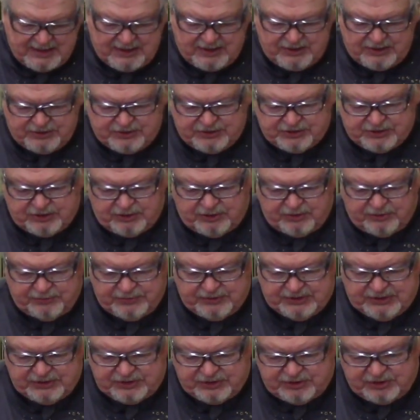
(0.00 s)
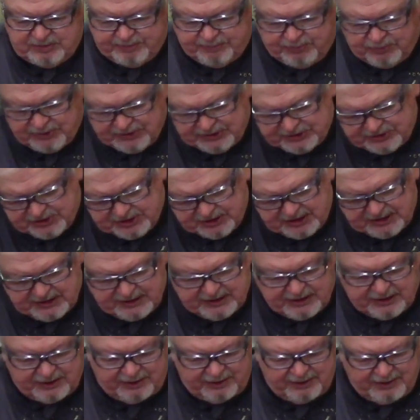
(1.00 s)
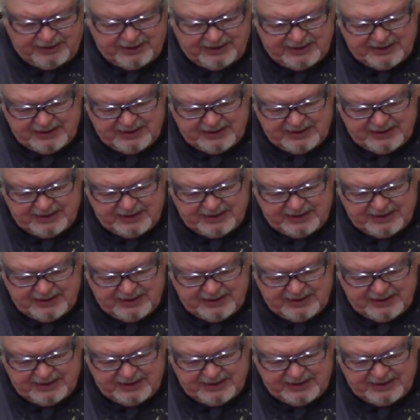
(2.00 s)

So these 2 points here